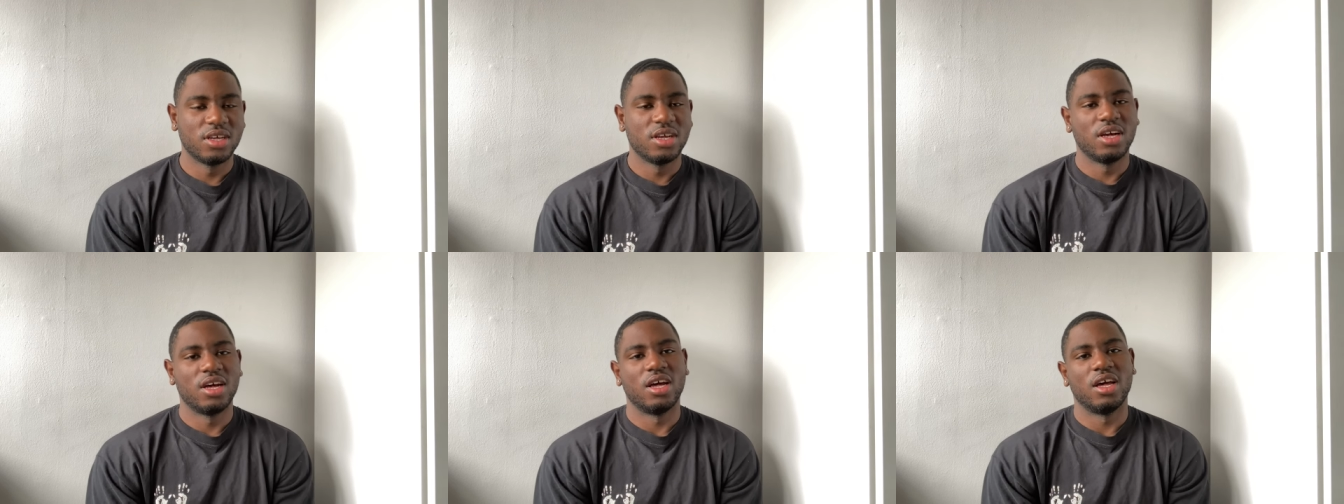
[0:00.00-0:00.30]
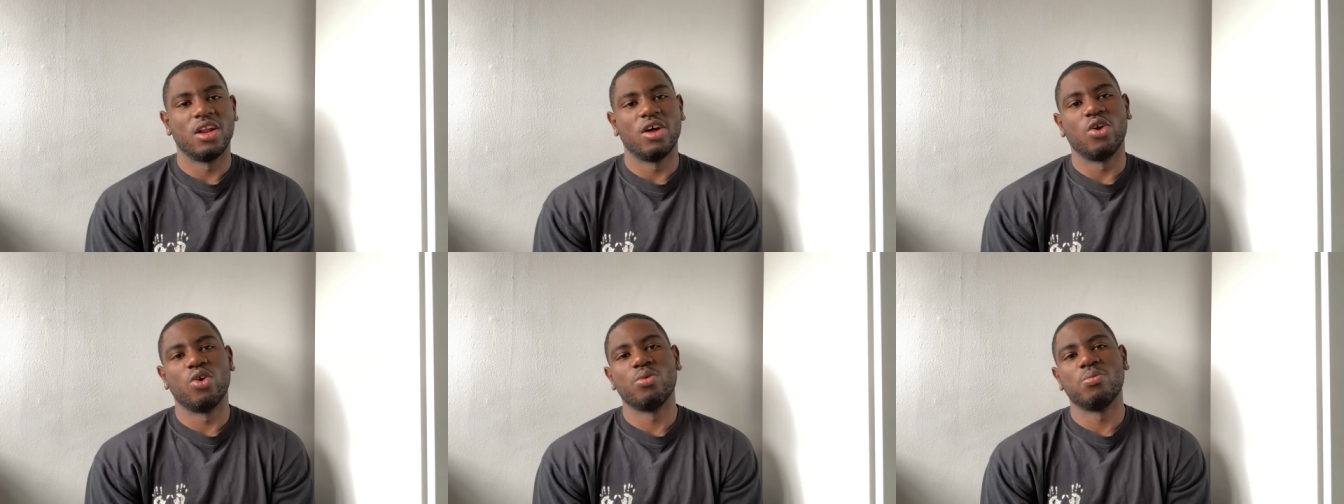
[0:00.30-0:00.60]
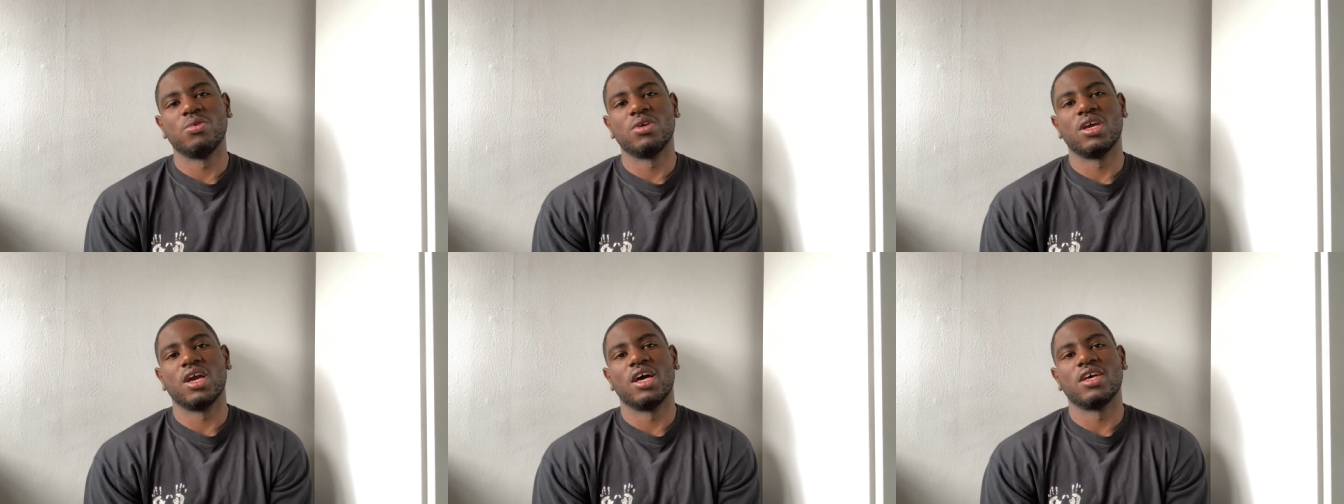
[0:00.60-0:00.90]
and I hope
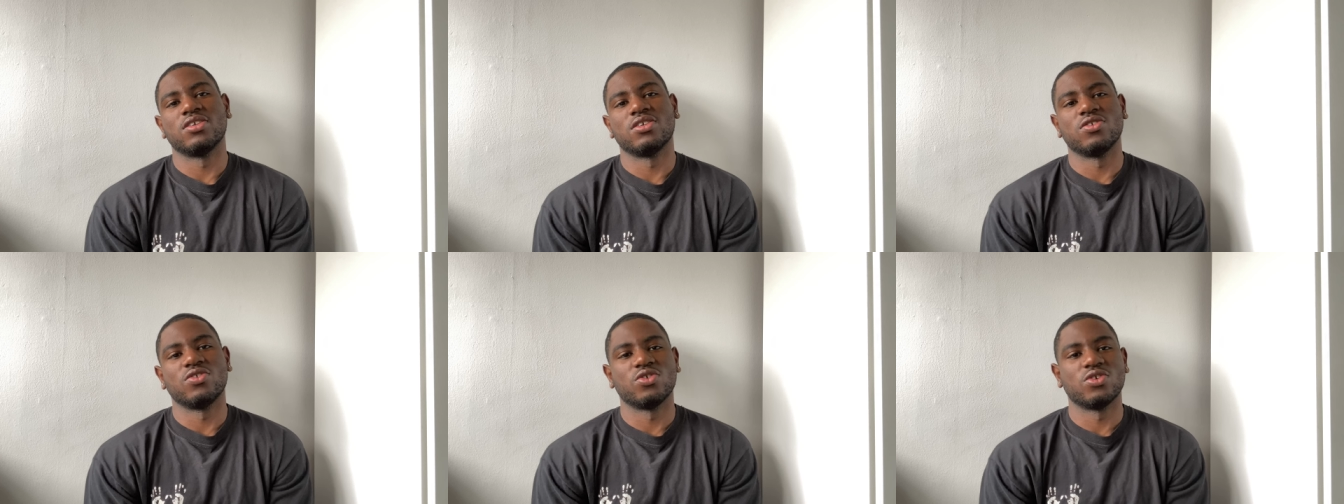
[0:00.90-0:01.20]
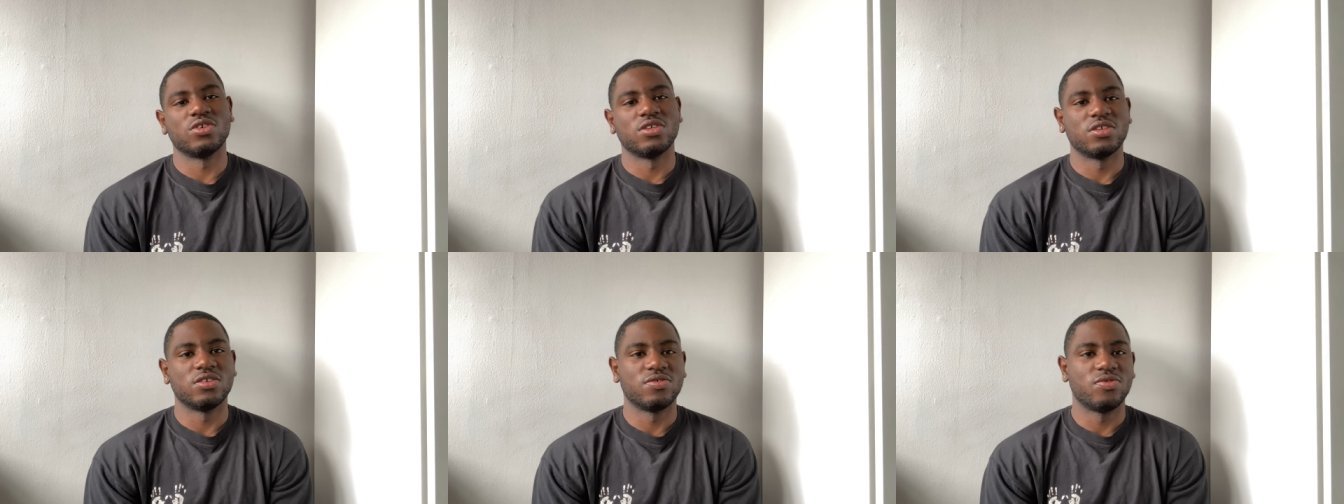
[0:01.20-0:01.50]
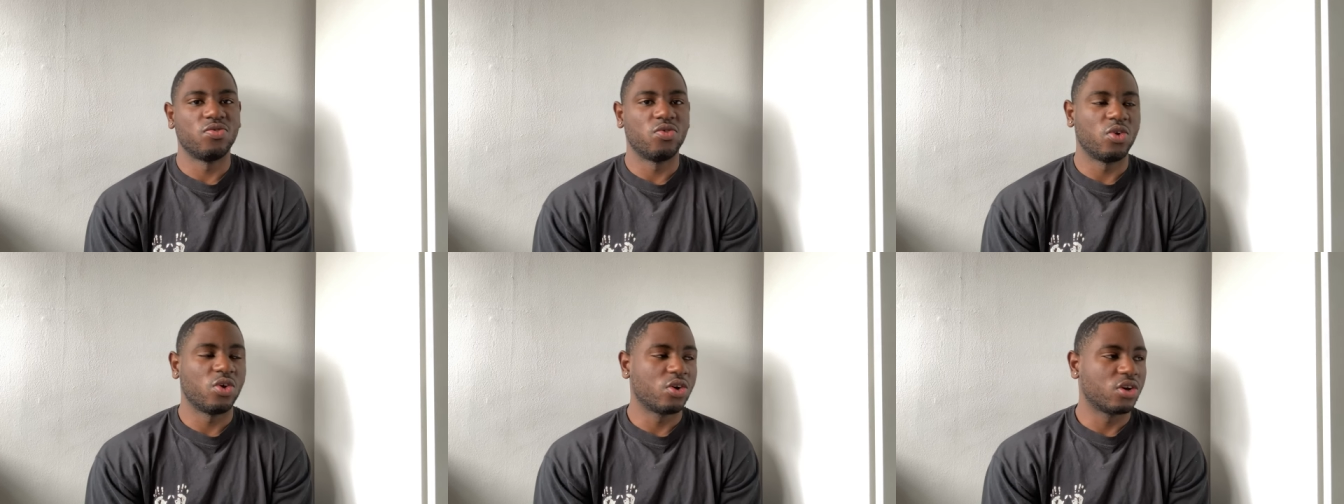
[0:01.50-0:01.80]
you guys enjoy this
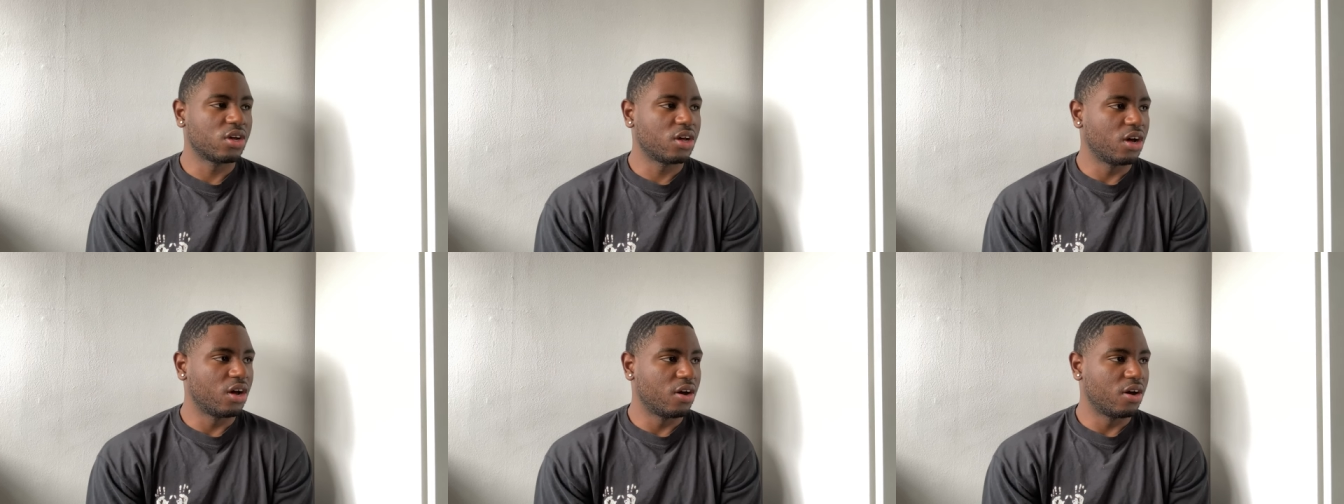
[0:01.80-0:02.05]
vlog.